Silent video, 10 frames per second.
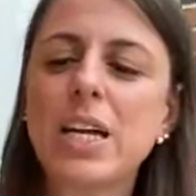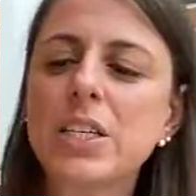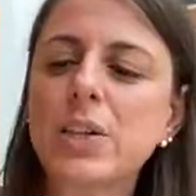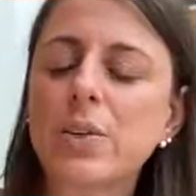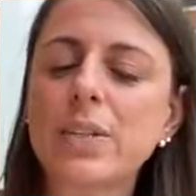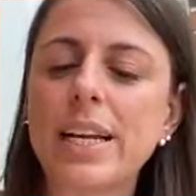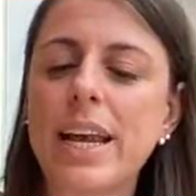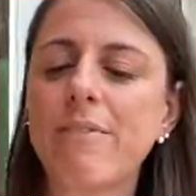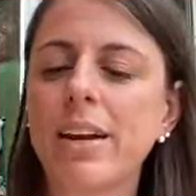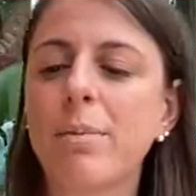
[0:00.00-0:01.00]
So today
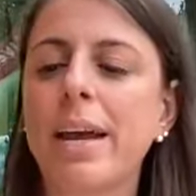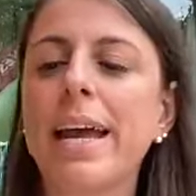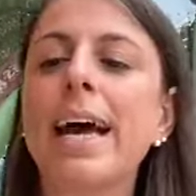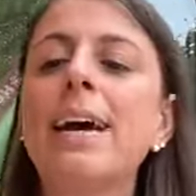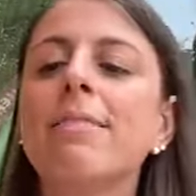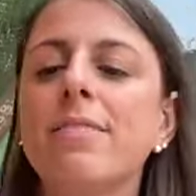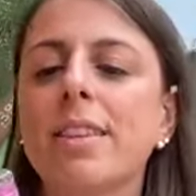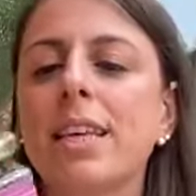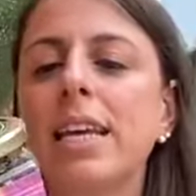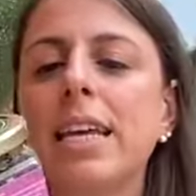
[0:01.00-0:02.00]
in front of me I have
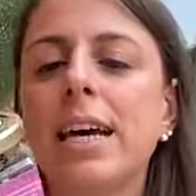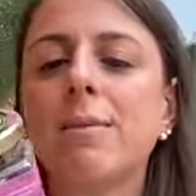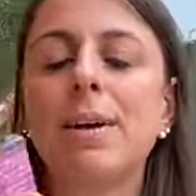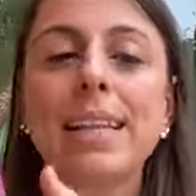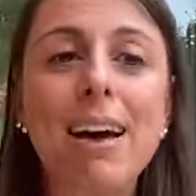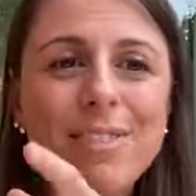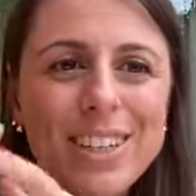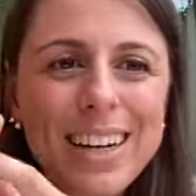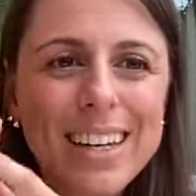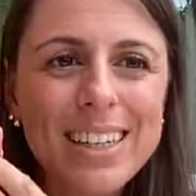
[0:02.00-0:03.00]
the
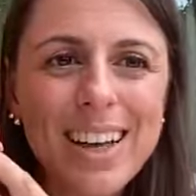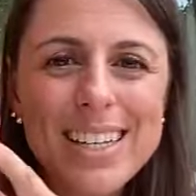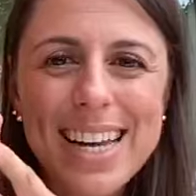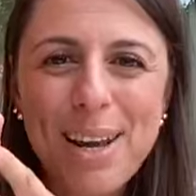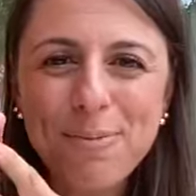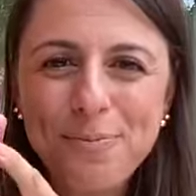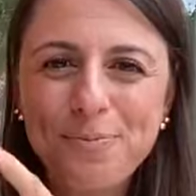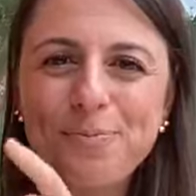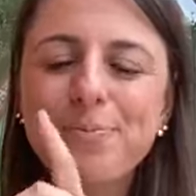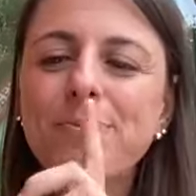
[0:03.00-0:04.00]
lavender honey latte.
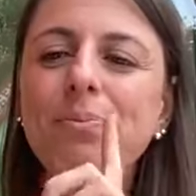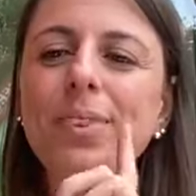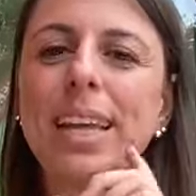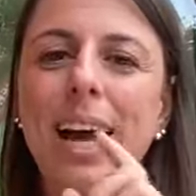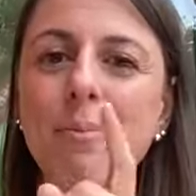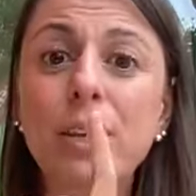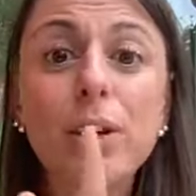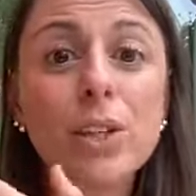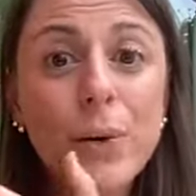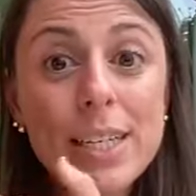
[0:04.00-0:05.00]

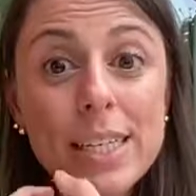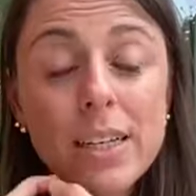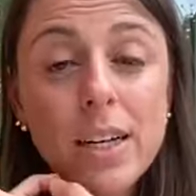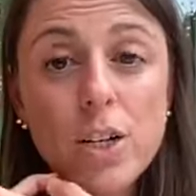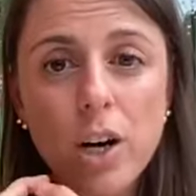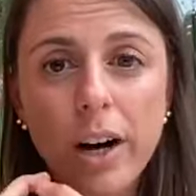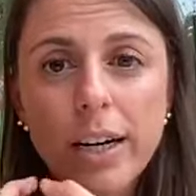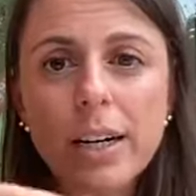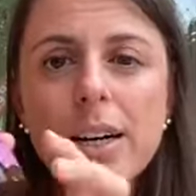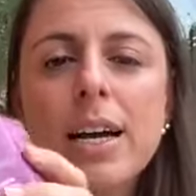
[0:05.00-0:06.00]
You'll notice it's in a jar,
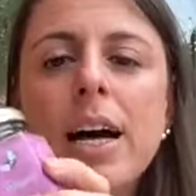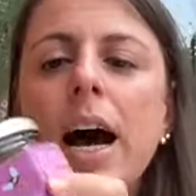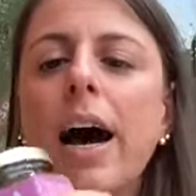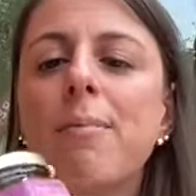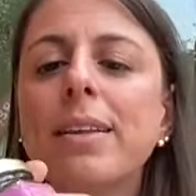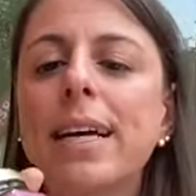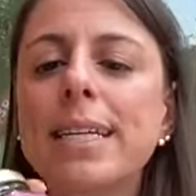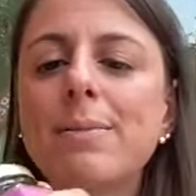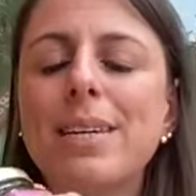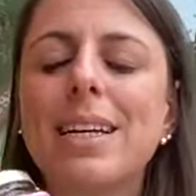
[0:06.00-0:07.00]
and
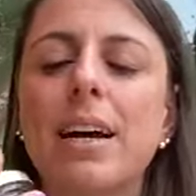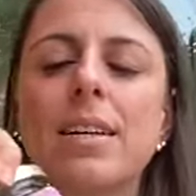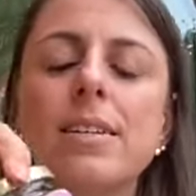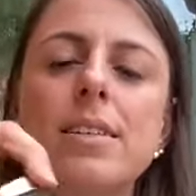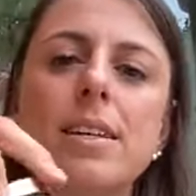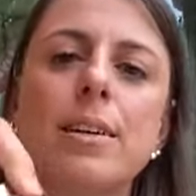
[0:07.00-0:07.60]
that's because